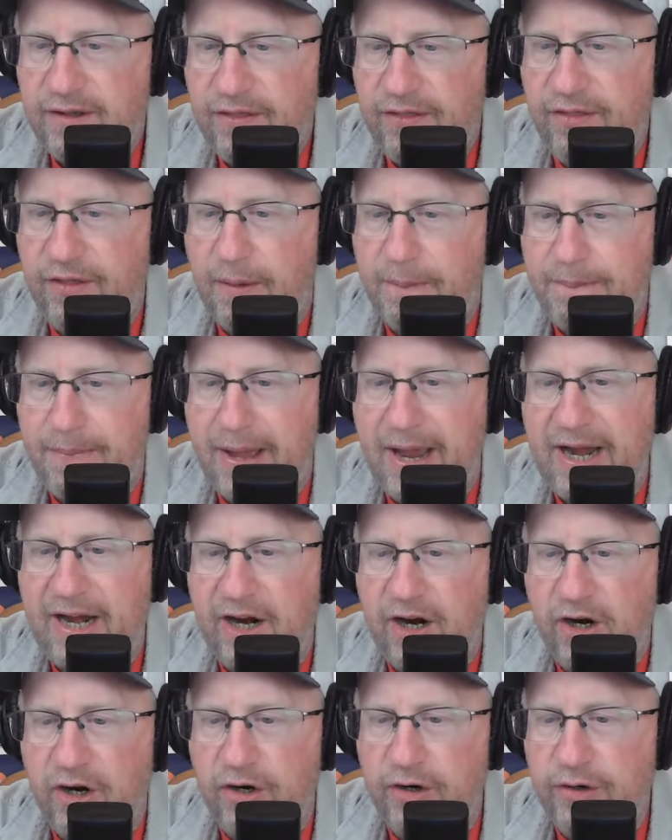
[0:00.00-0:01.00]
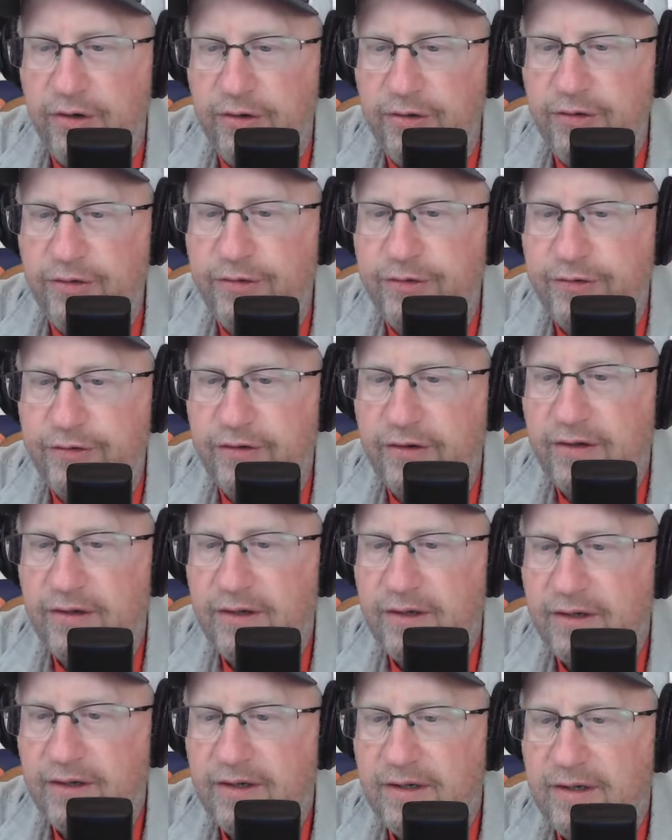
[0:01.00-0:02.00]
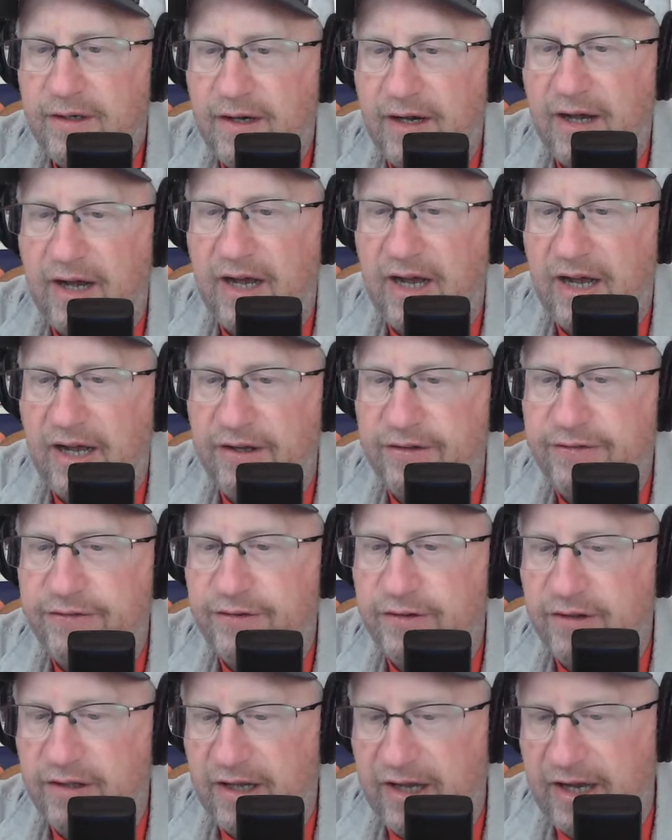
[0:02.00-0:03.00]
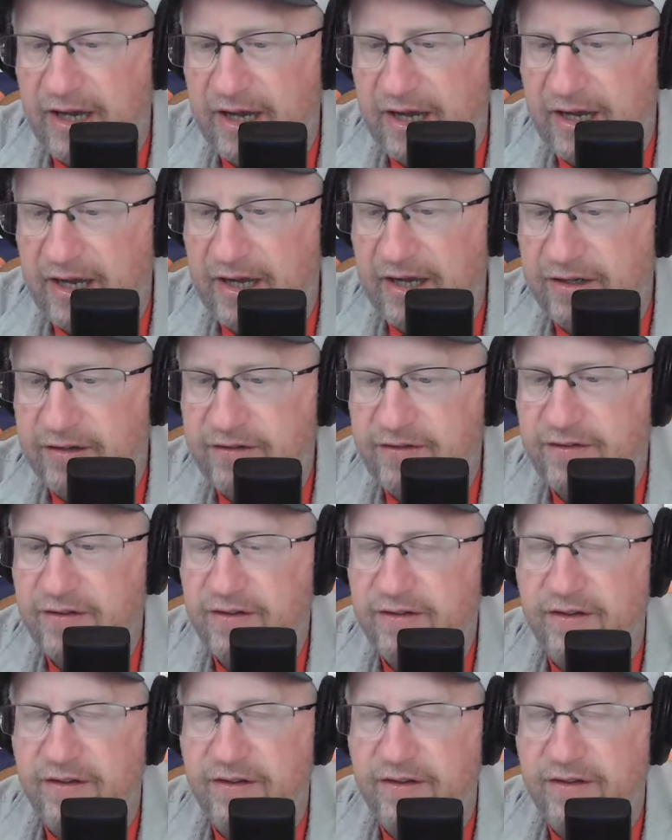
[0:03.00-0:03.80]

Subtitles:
the Bears select,